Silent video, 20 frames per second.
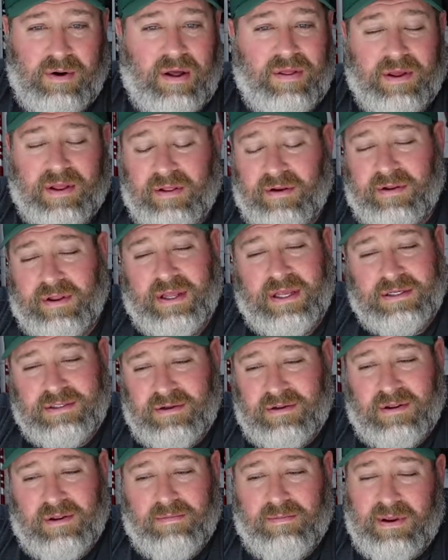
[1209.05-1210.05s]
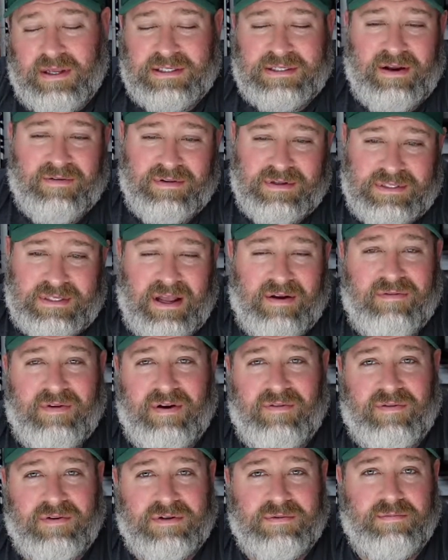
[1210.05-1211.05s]
I think a little easier than the
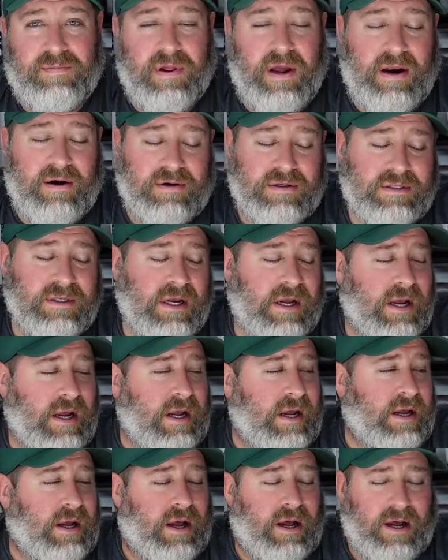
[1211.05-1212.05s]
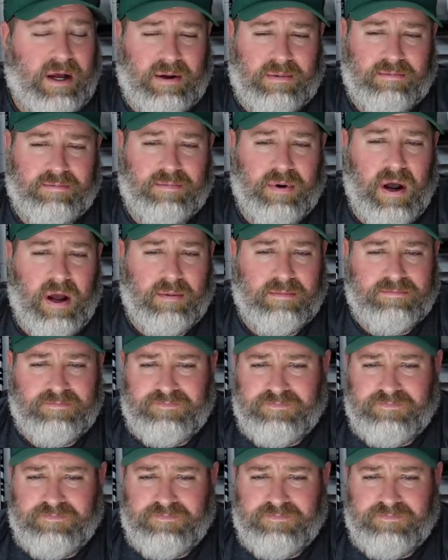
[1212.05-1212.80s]
P770 for some players. But